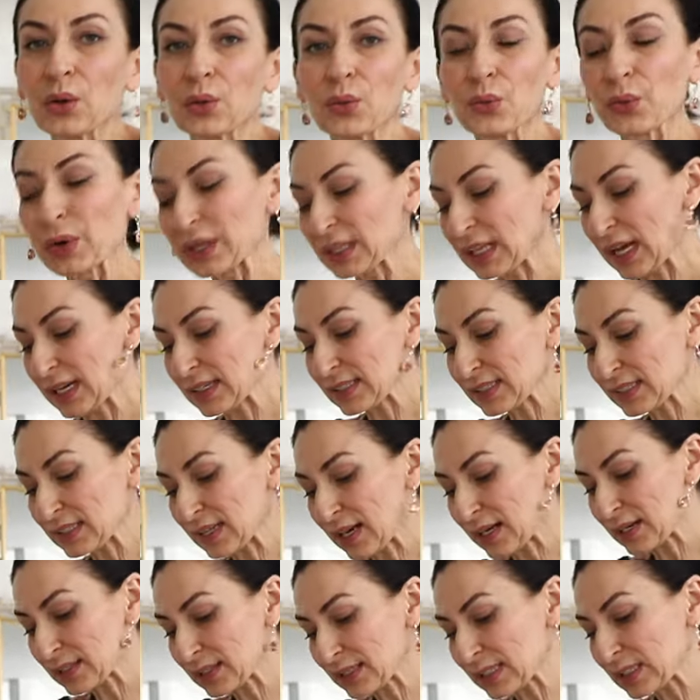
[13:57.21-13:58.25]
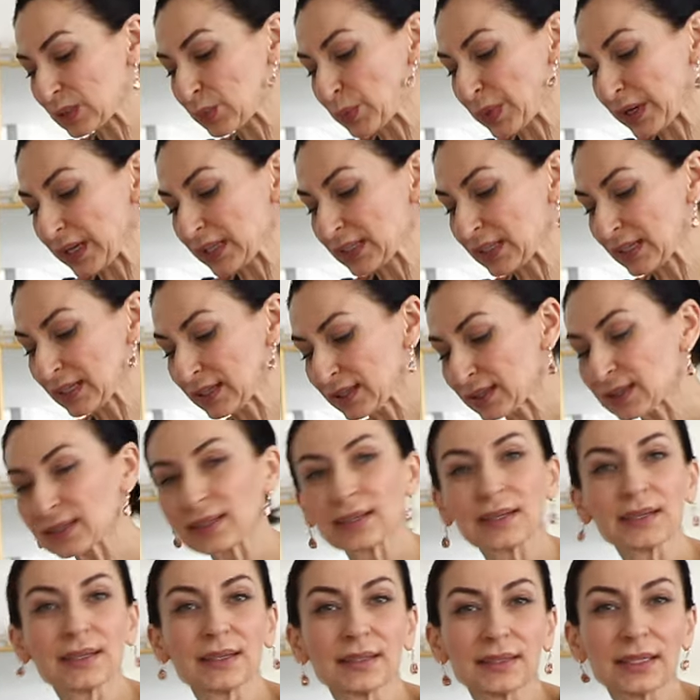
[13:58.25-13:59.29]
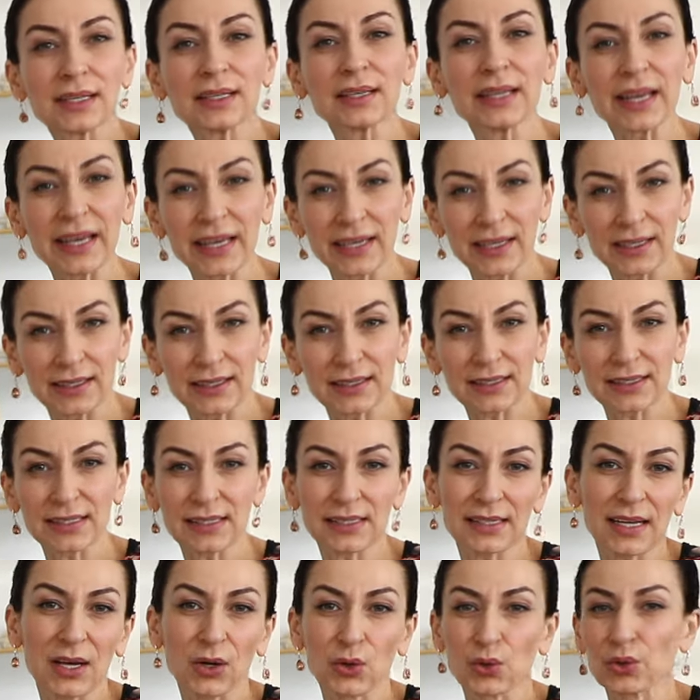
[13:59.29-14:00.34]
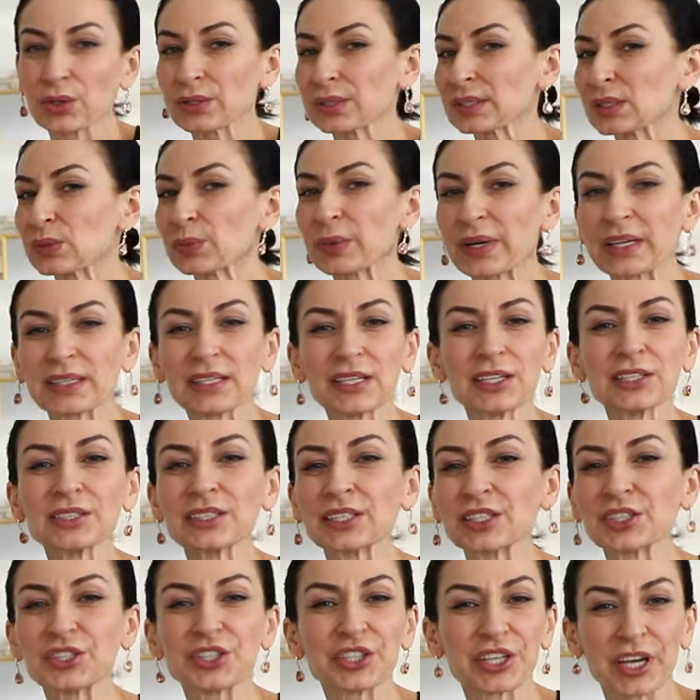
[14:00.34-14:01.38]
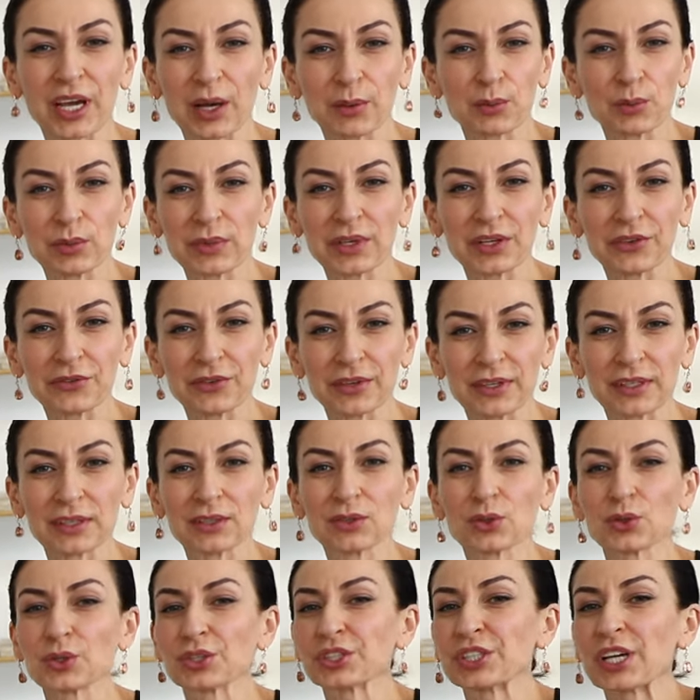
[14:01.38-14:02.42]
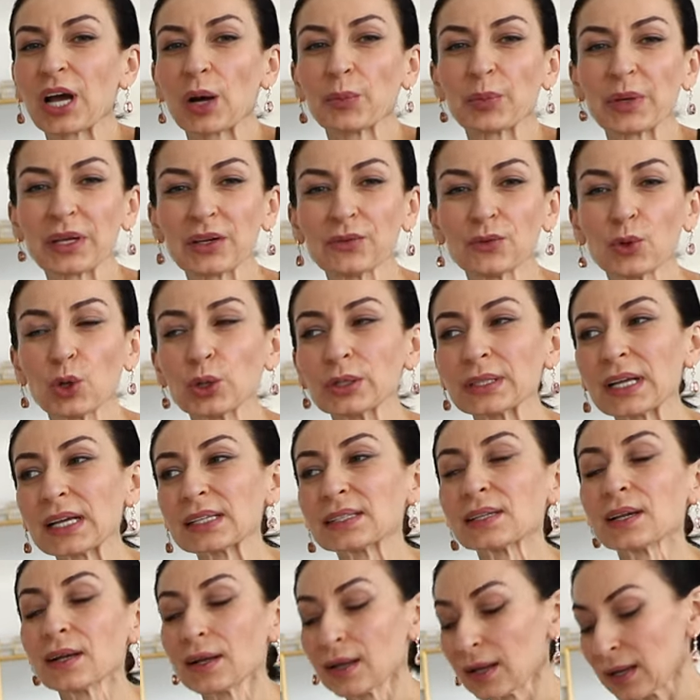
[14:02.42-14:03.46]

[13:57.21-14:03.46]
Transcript: when I start spreading the layers or spreading the jam even or chopping walnuts,